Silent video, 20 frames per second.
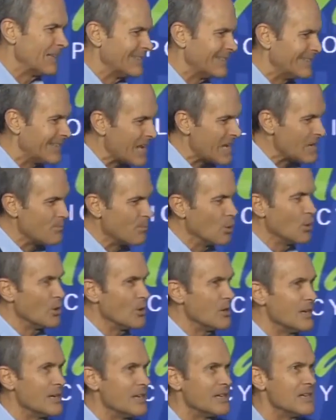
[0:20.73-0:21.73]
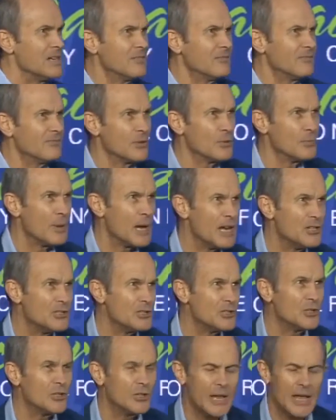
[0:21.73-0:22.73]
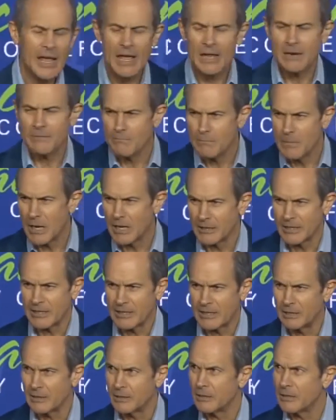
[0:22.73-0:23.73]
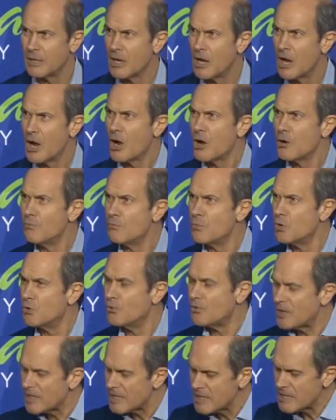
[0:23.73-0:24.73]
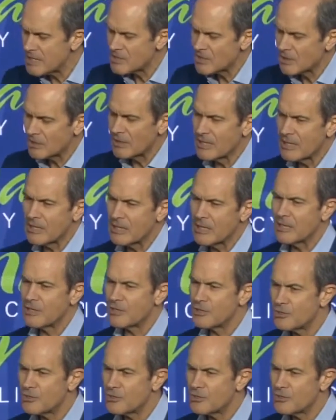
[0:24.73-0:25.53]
Labor, information, and money move easily,